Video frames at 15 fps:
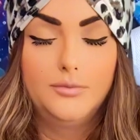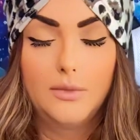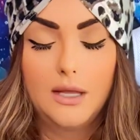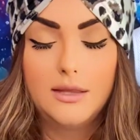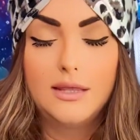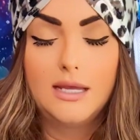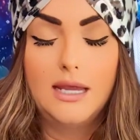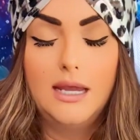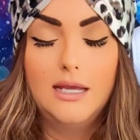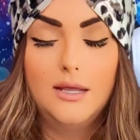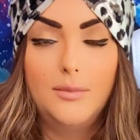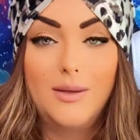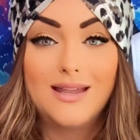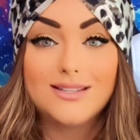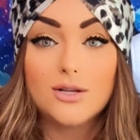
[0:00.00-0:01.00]
The King
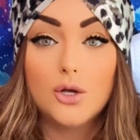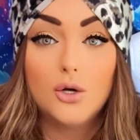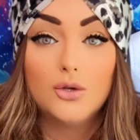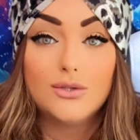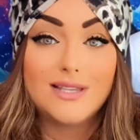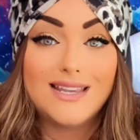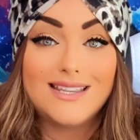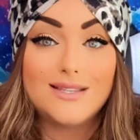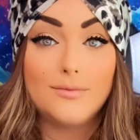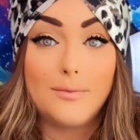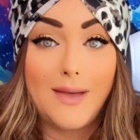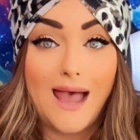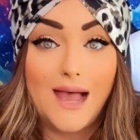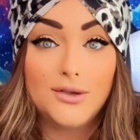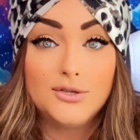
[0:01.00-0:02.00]
of Pentacles is
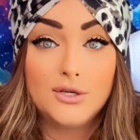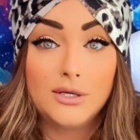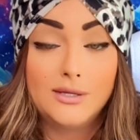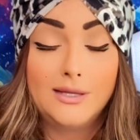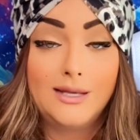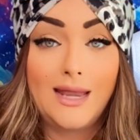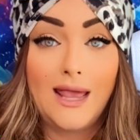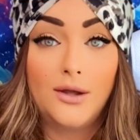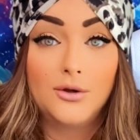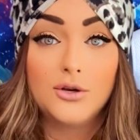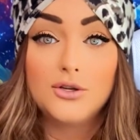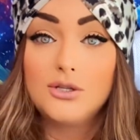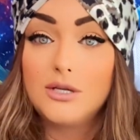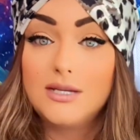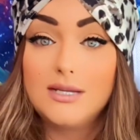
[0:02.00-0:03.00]
masculine
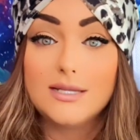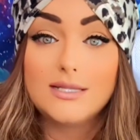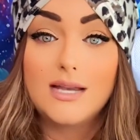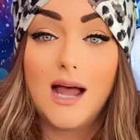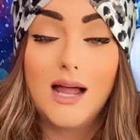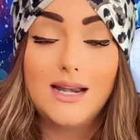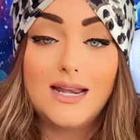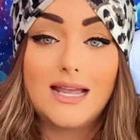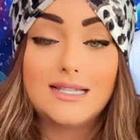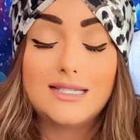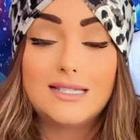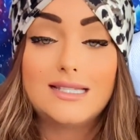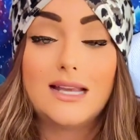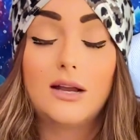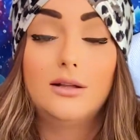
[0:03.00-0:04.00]
energy. Does not
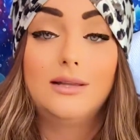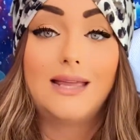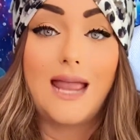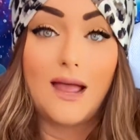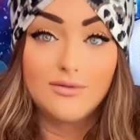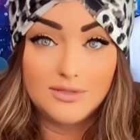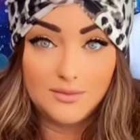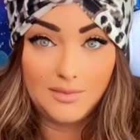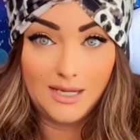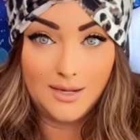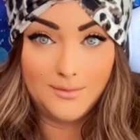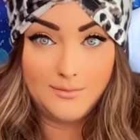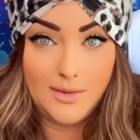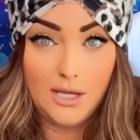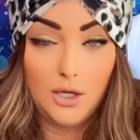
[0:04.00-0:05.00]
necessarily have to be a
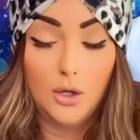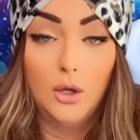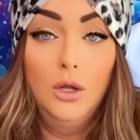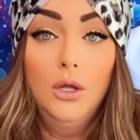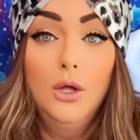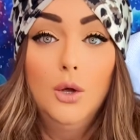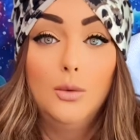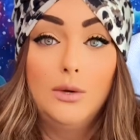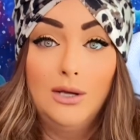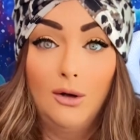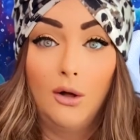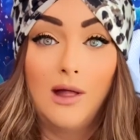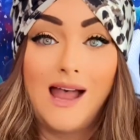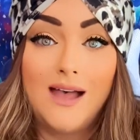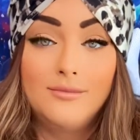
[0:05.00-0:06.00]
male. We
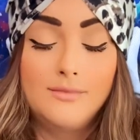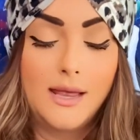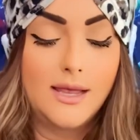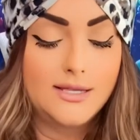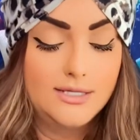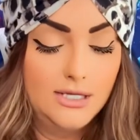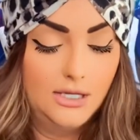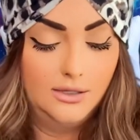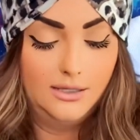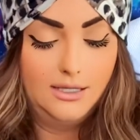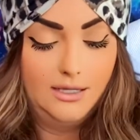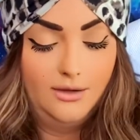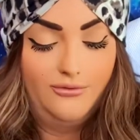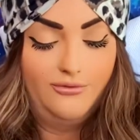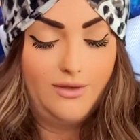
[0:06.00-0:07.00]
all have masculine
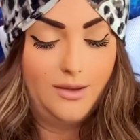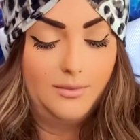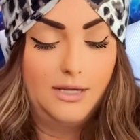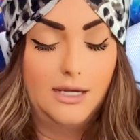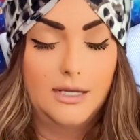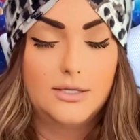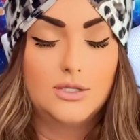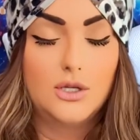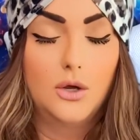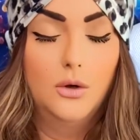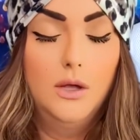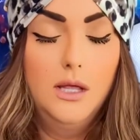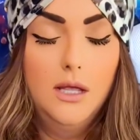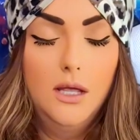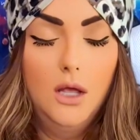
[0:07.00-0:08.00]
and feminine. So
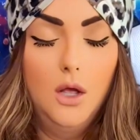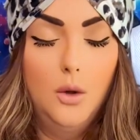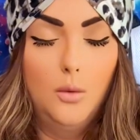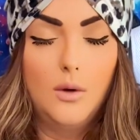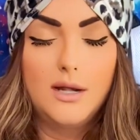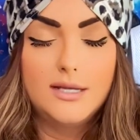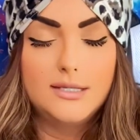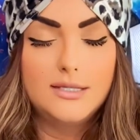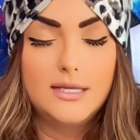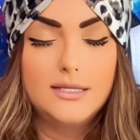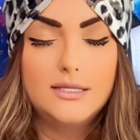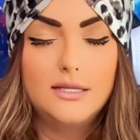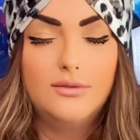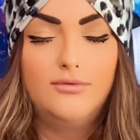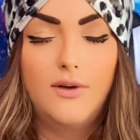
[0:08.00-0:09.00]
what is this
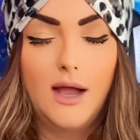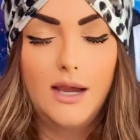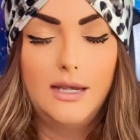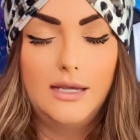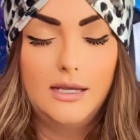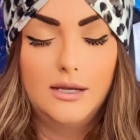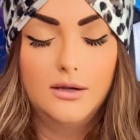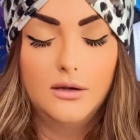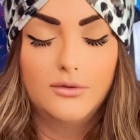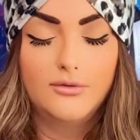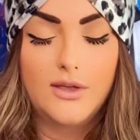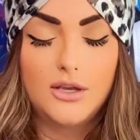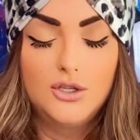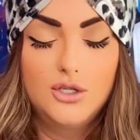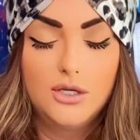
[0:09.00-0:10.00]
divine
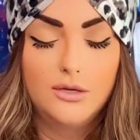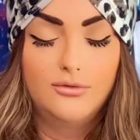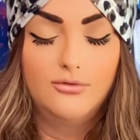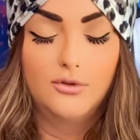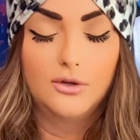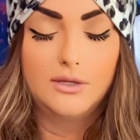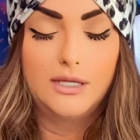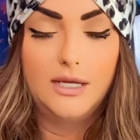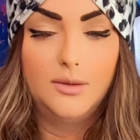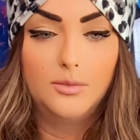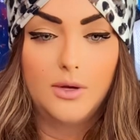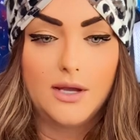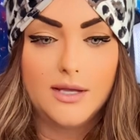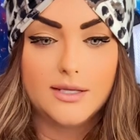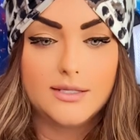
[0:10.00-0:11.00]
intervention for
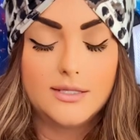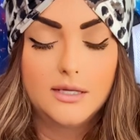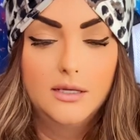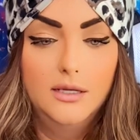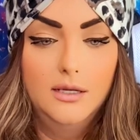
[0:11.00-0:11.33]
Libras